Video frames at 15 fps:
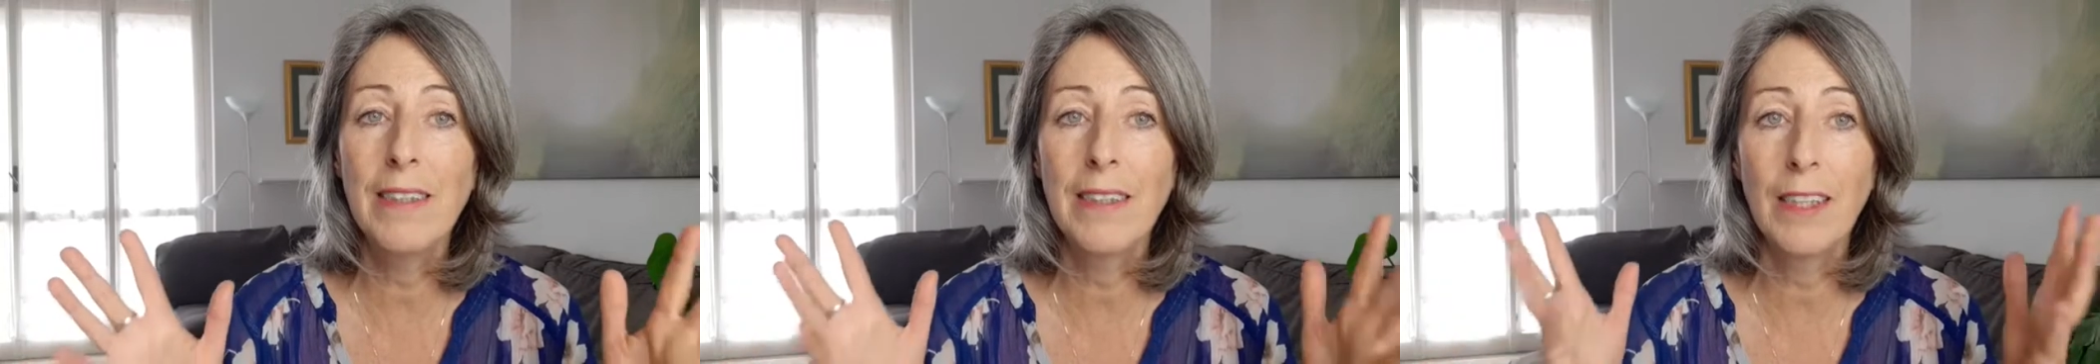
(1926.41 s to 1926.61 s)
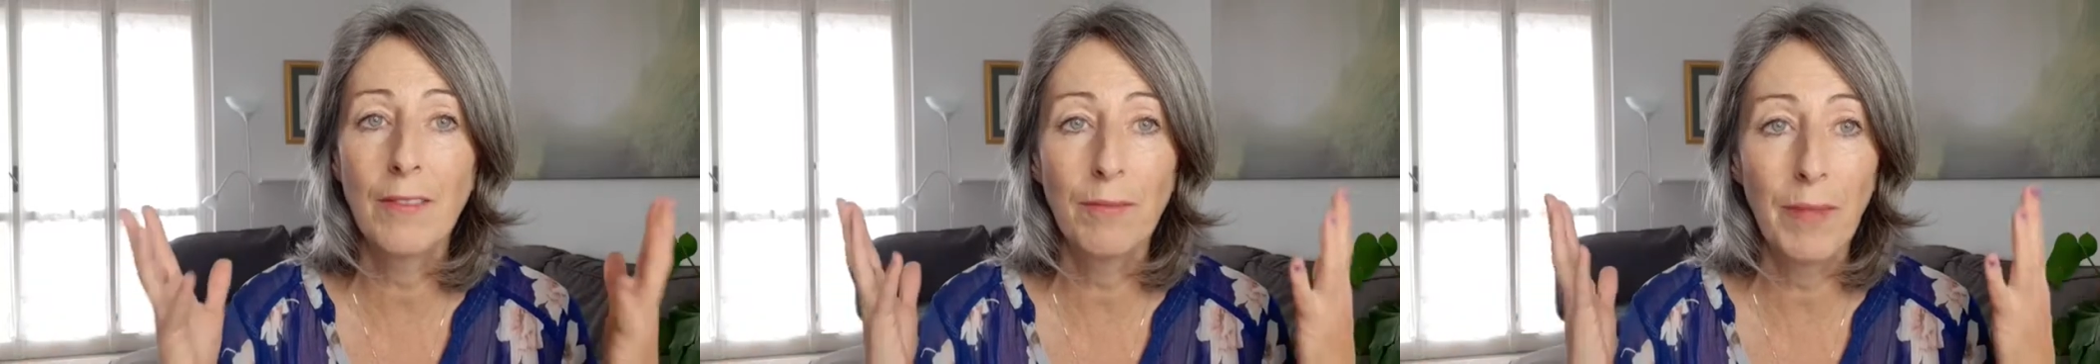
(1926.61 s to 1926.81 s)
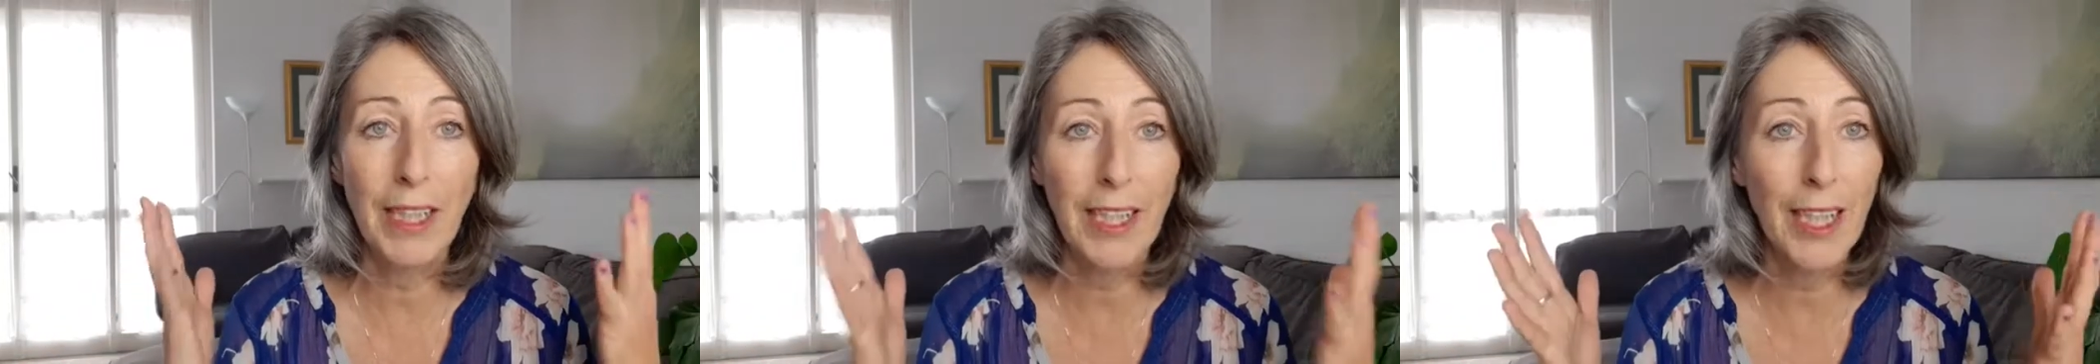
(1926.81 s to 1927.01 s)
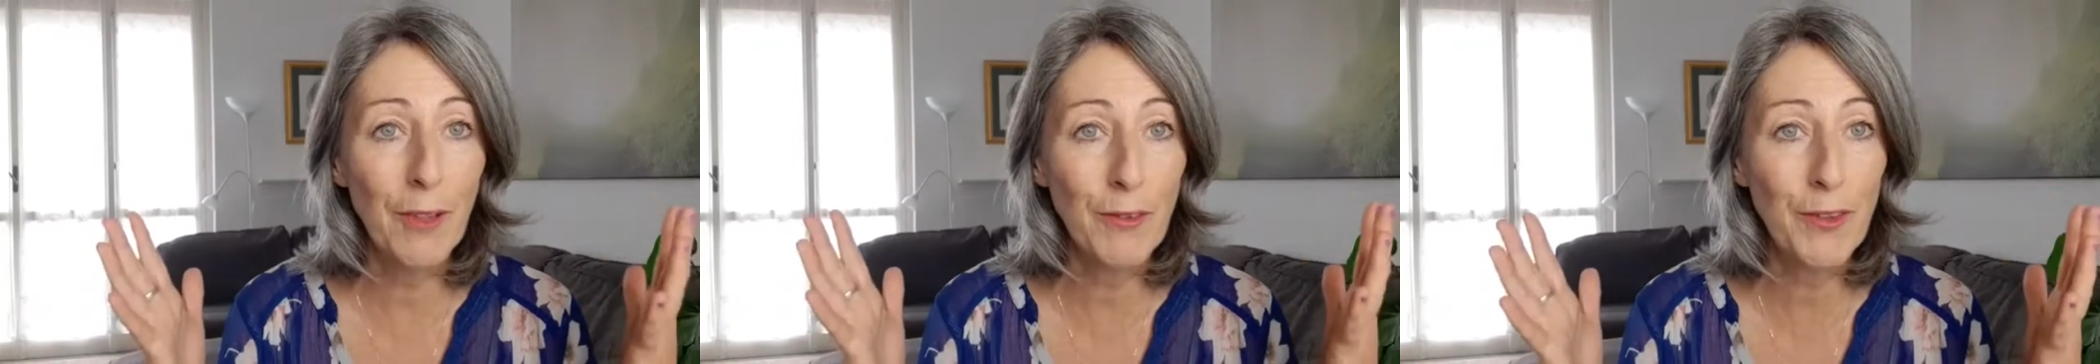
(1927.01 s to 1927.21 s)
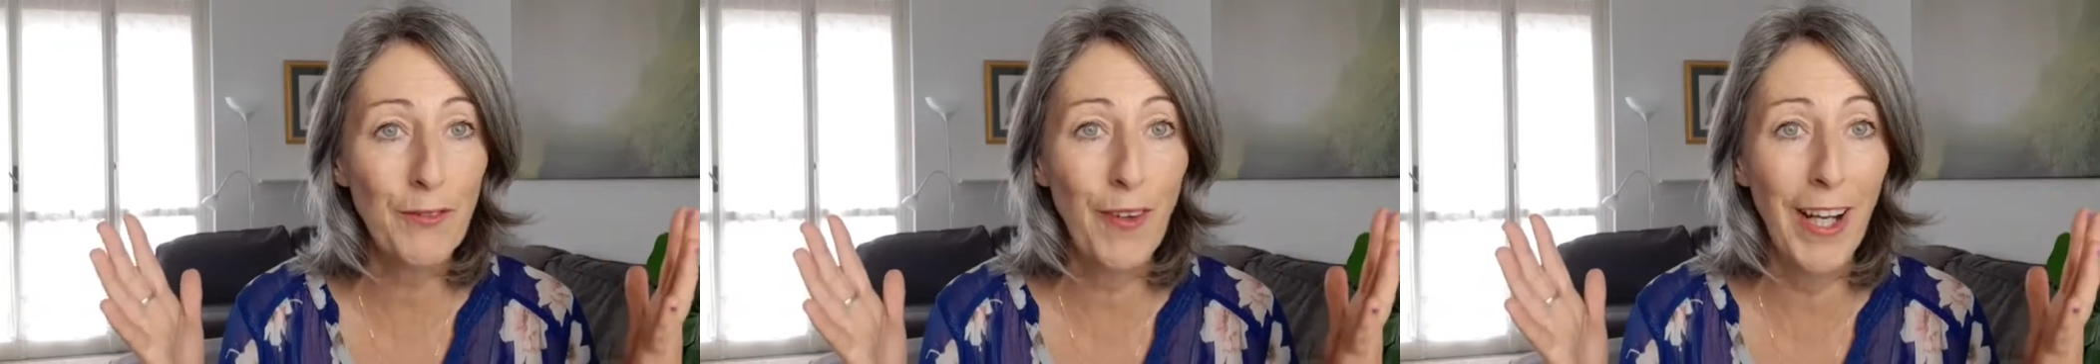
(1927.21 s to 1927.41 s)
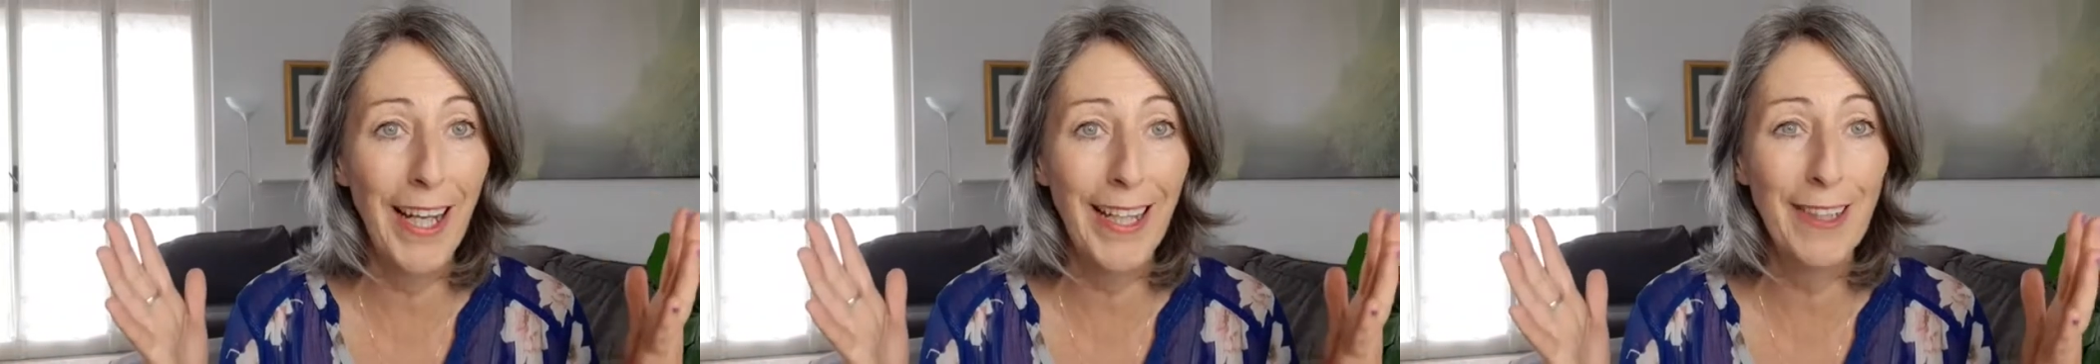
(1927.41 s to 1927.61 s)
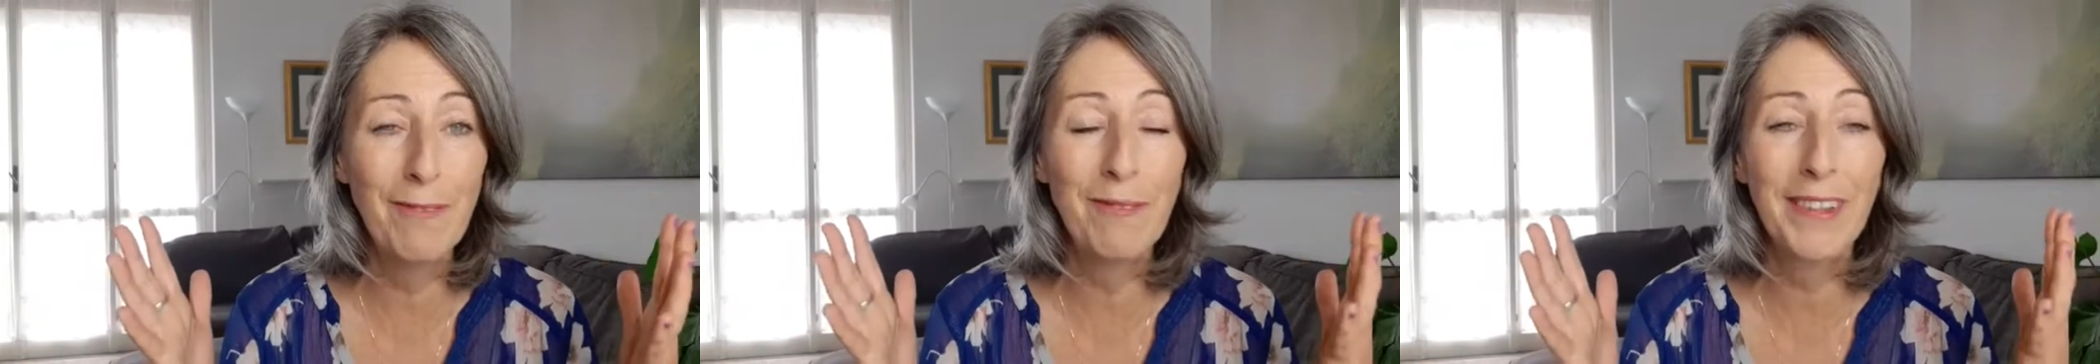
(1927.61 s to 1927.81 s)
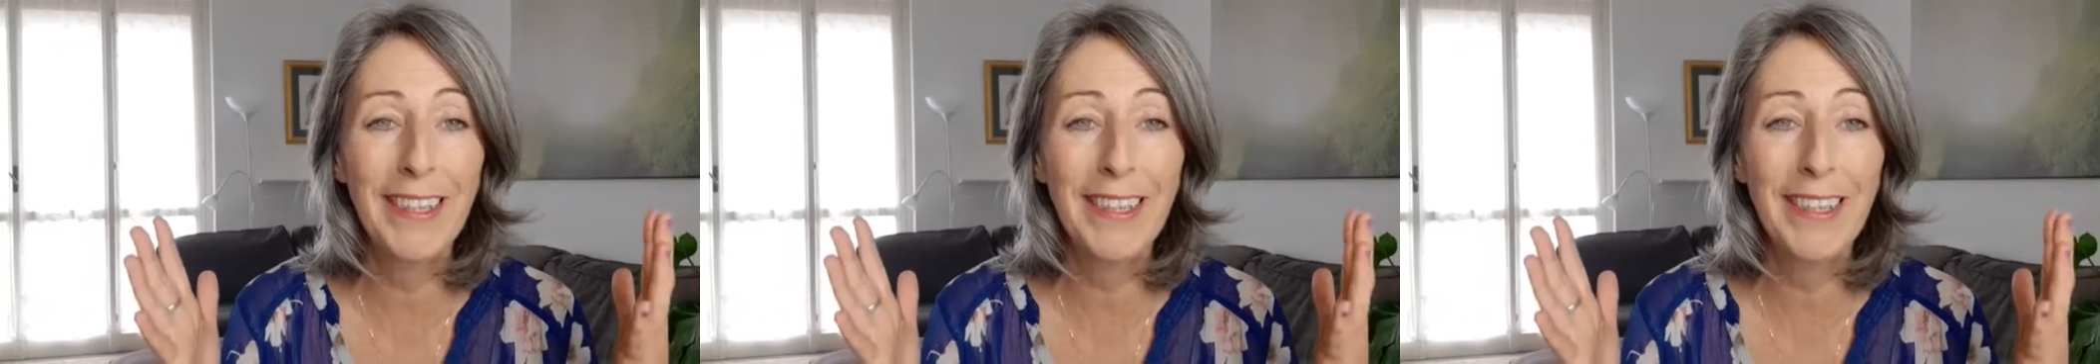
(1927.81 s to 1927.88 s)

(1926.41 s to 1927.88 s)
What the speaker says: instead of my hair was fine,